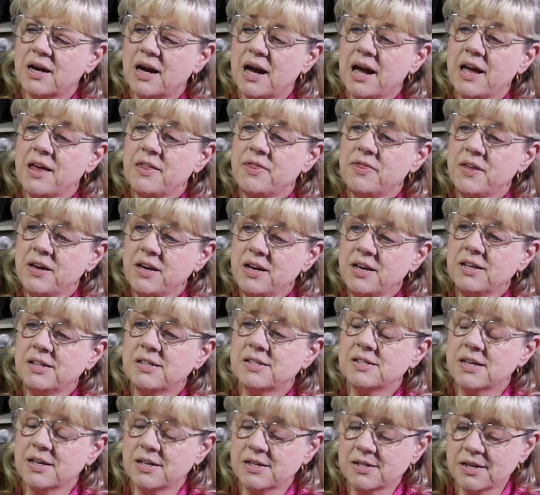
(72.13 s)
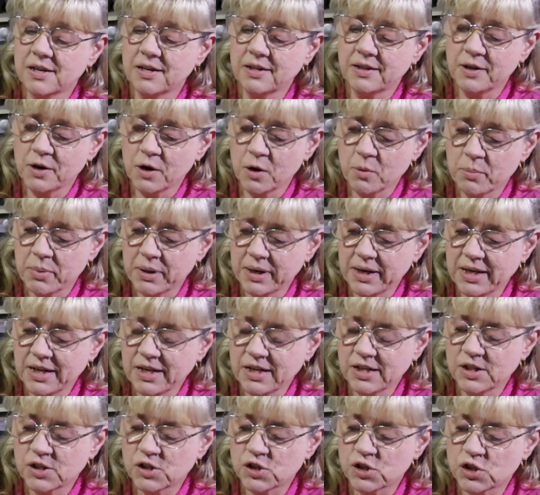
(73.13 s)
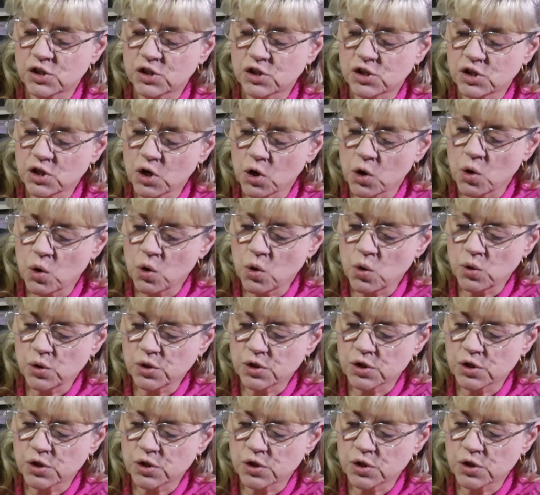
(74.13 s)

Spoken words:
I think it says on there, but it is so